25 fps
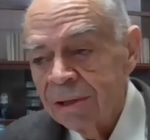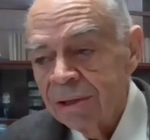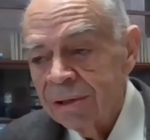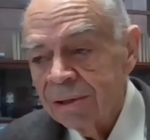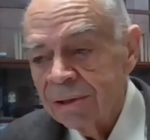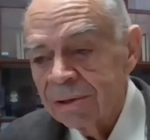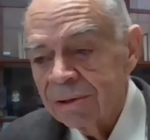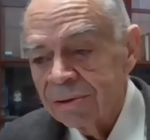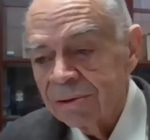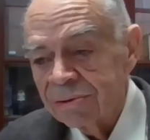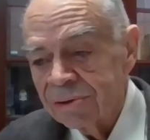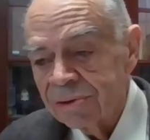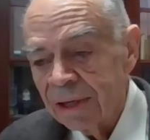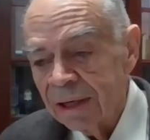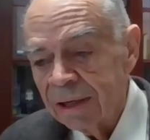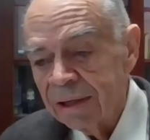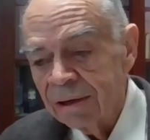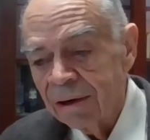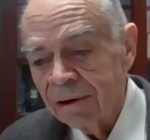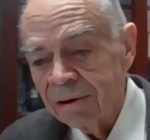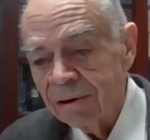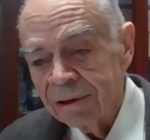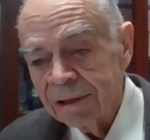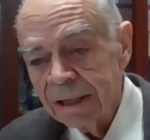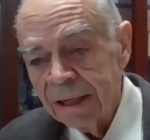the State
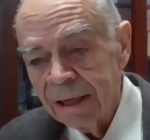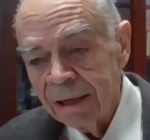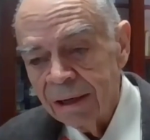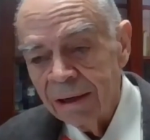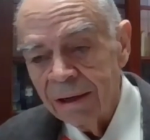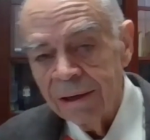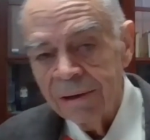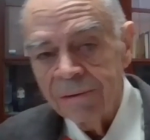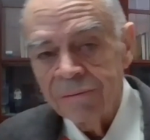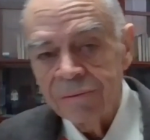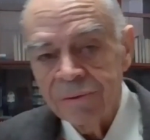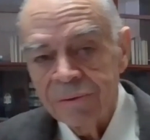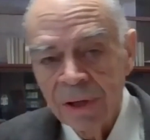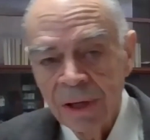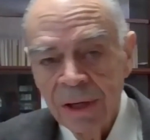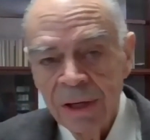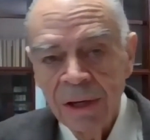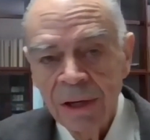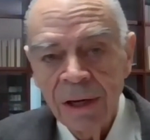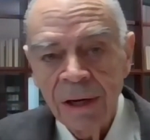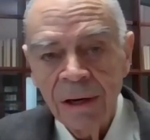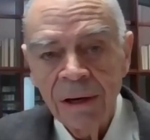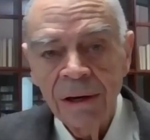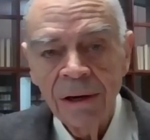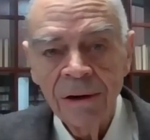Archives,
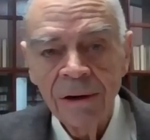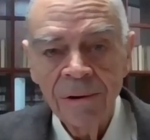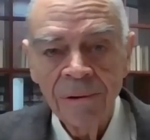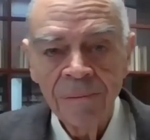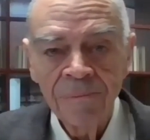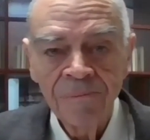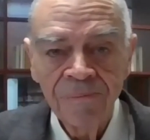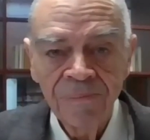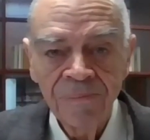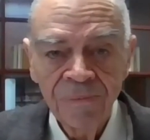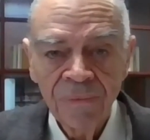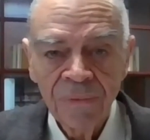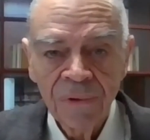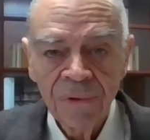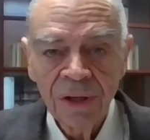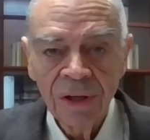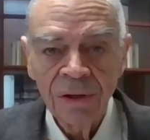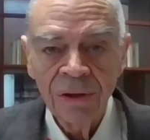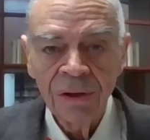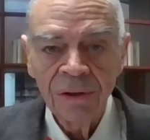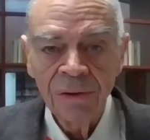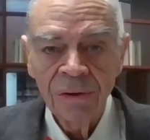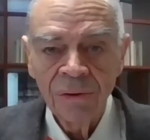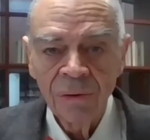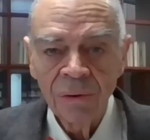
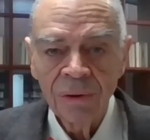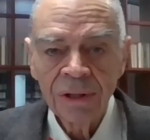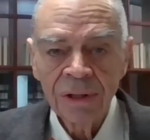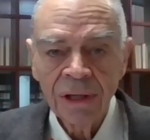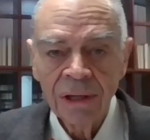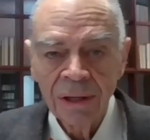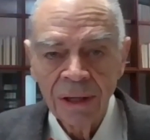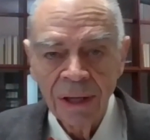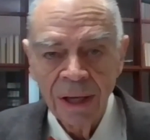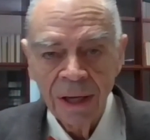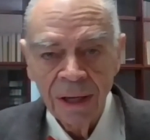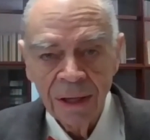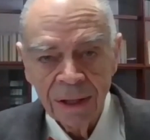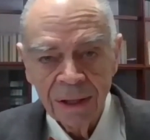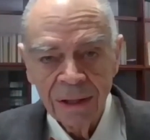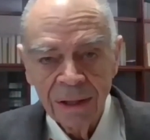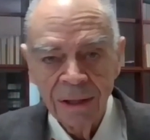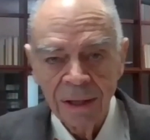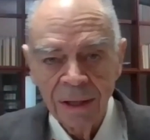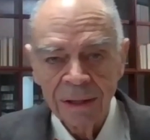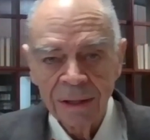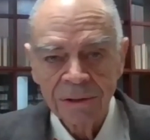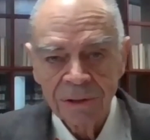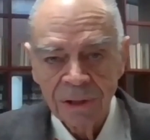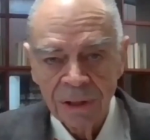the North Carolina
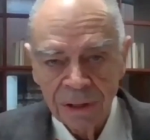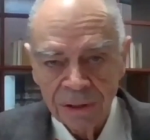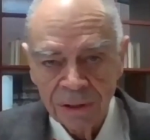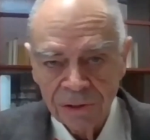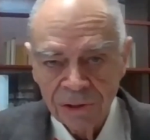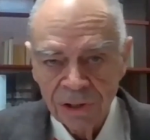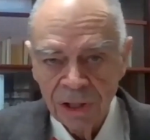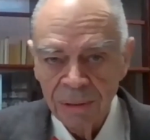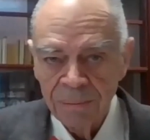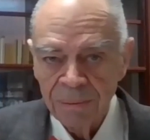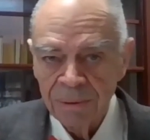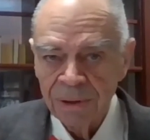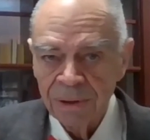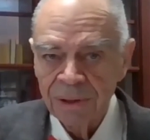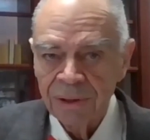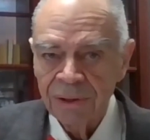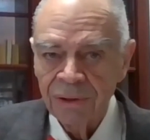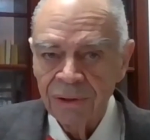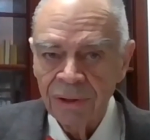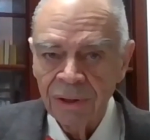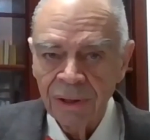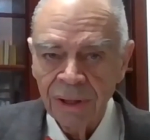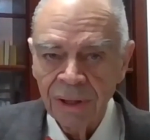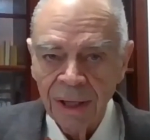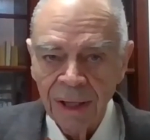collection at Chapel
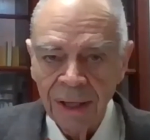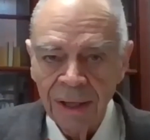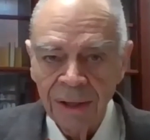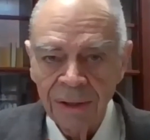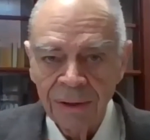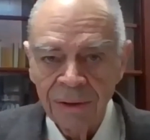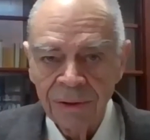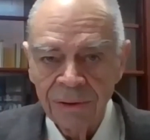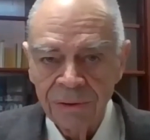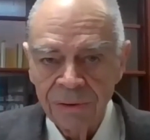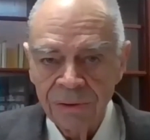Hill, and the